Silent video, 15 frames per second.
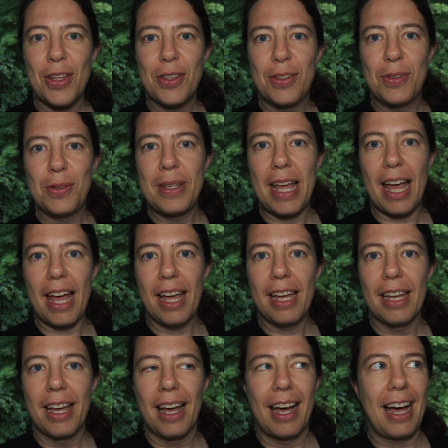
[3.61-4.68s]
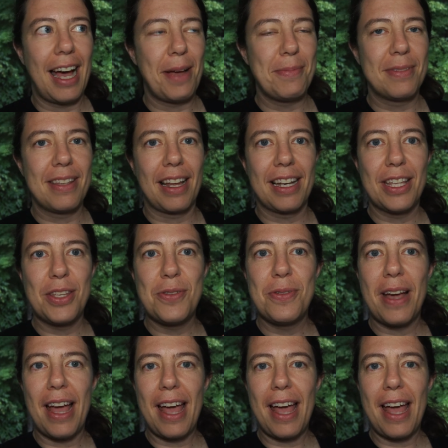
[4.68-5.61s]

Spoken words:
Today, I'm telling you